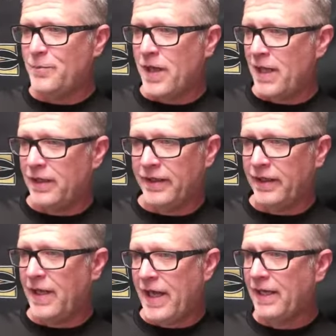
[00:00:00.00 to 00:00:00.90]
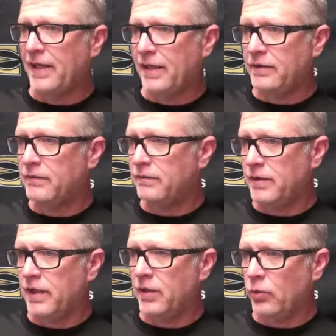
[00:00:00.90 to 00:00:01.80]
hailing it
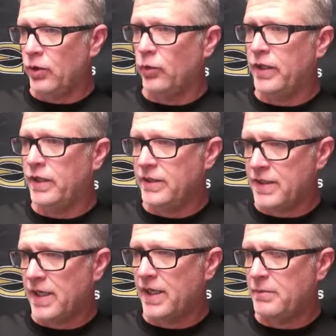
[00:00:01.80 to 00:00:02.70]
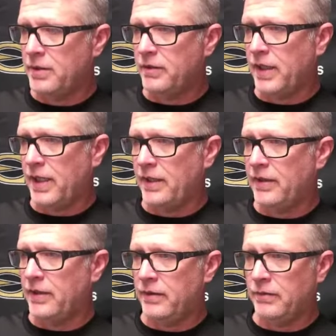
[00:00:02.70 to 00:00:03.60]
one week at a time,
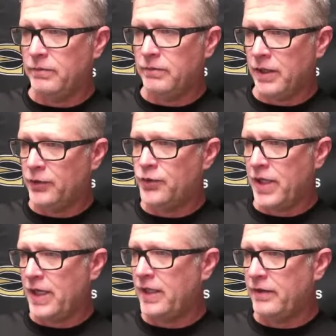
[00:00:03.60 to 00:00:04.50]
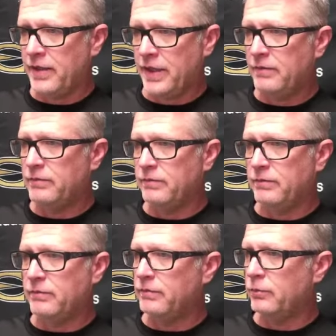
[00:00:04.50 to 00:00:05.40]
and understanding that
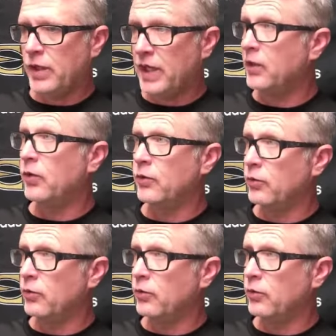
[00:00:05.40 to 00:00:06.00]
we got to go on